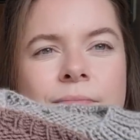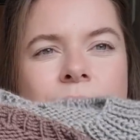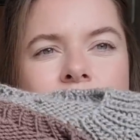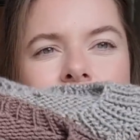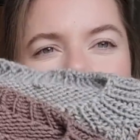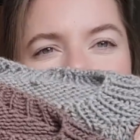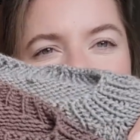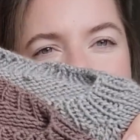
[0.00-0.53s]

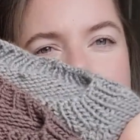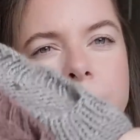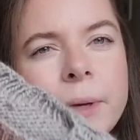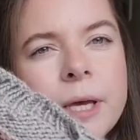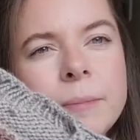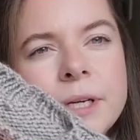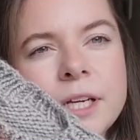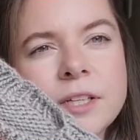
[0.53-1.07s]
But yeah, for
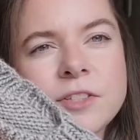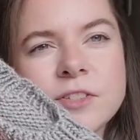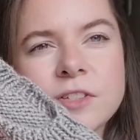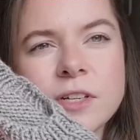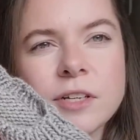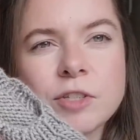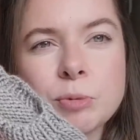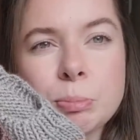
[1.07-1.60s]
baby knits,
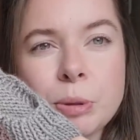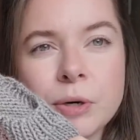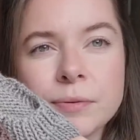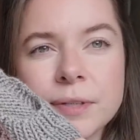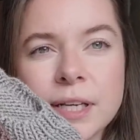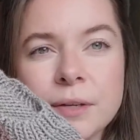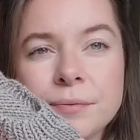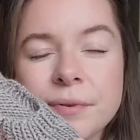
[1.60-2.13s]
it's
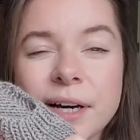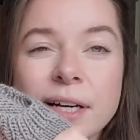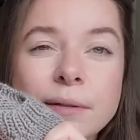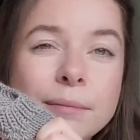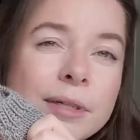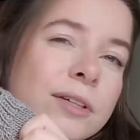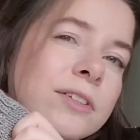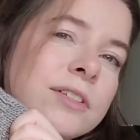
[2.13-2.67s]
perfectly fine,
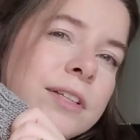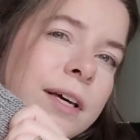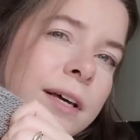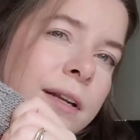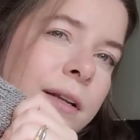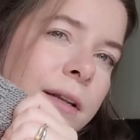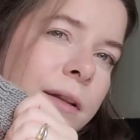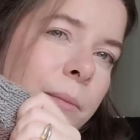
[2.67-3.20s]
because
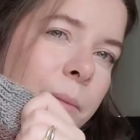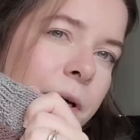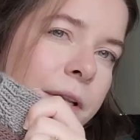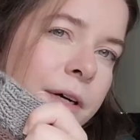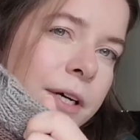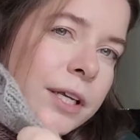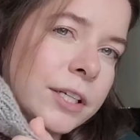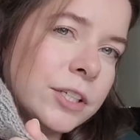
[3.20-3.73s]
then the mother
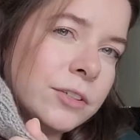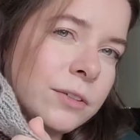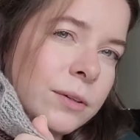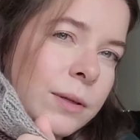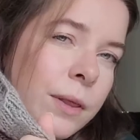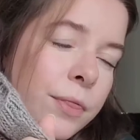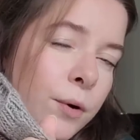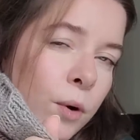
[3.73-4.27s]
can
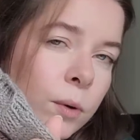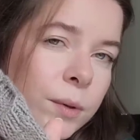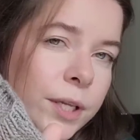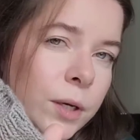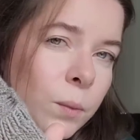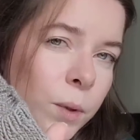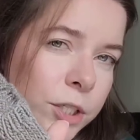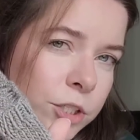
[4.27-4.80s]
throw it
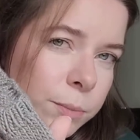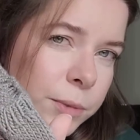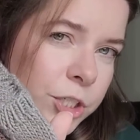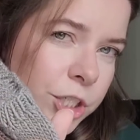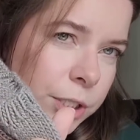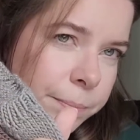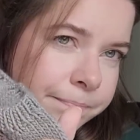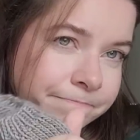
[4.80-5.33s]
in the washing
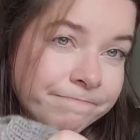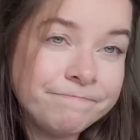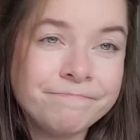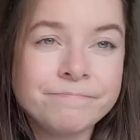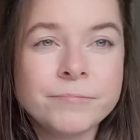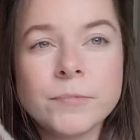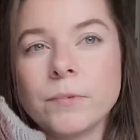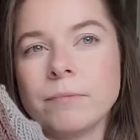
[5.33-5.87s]
machine.
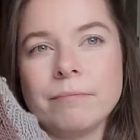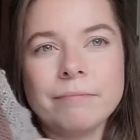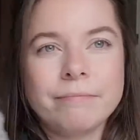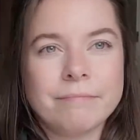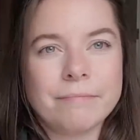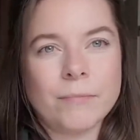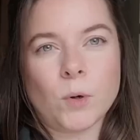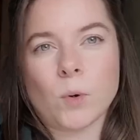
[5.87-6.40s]

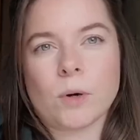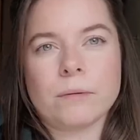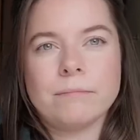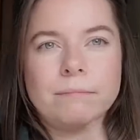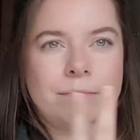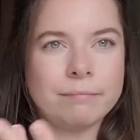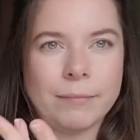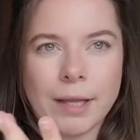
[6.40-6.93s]
Or
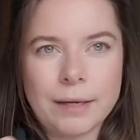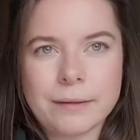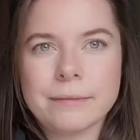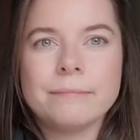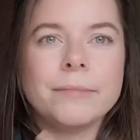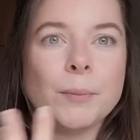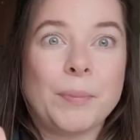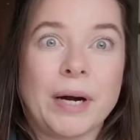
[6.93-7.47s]
like
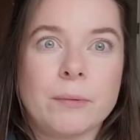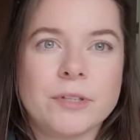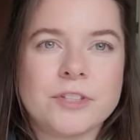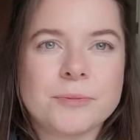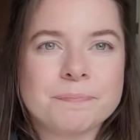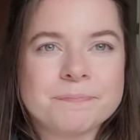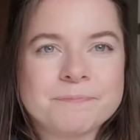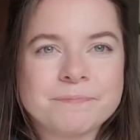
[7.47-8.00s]
the parent.